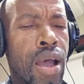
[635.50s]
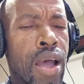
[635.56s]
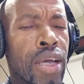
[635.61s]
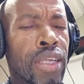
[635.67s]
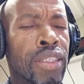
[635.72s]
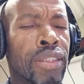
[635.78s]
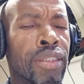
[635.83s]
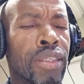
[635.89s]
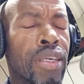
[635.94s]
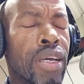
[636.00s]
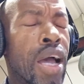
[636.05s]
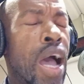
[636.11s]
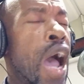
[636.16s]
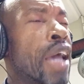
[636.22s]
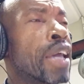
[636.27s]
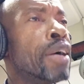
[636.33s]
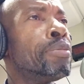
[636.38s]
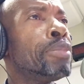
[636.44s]
And
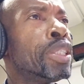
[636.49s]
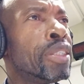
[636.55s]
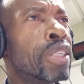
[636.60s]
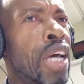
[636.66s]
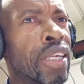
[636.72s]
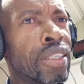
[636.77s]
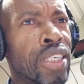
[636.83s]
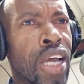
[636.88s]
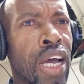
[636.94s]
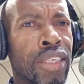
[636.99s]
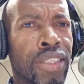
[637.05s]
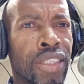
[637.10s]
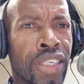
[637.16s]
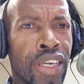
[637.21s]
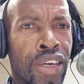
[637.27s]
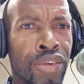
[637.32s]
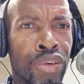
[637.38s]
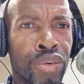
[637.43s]
I am in that
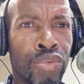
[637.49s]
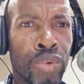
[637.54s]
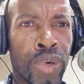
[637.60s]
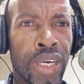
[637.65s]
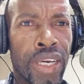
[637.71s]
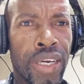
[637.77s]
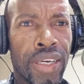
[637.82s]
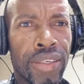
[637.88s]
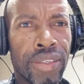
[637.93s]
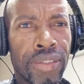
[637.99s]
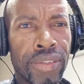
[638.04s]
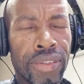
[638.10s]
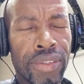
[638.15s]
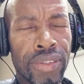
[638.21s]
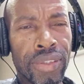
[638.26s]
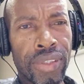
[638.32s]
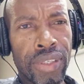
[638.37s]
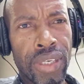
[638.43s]
category where
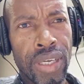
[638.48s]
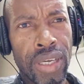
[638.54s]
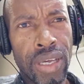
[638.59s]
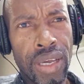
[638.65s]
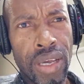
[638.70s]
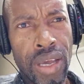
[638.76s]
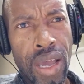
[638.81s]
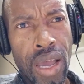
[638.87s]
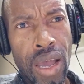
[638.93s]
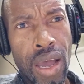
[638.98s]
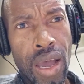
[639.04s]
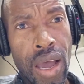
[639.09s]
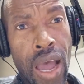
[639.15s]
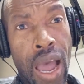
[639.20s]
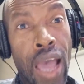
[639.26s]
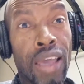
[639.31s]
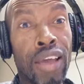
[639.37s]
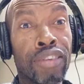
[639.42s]

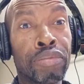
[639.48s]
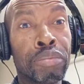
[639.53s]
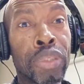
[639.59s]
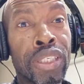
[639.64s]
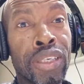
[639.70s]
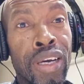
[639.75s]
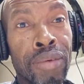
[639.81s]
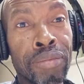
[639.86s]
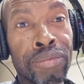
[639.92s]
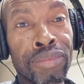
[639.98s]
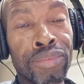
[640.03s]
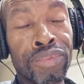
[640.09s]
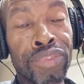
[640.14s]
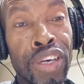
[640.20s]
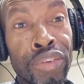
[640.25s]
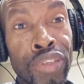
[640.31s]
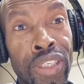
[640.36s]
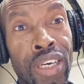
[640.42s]
I have become
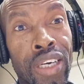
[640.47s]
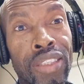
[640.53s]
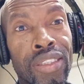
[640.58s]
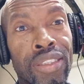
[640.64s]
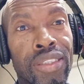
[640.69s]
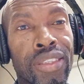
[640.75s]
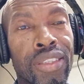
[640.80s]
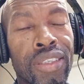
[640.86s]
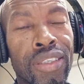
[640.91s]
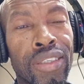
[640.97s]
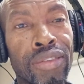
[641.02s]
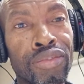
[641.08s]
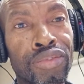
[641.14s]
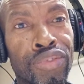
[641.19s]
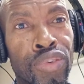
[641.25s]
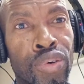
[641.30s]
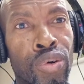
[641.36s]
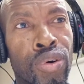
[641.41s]
very
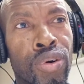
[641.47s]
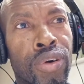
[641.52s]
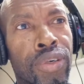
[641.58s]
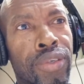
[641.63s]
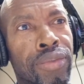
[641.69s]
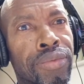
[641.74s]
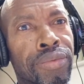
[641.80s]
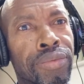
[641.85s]
concerned for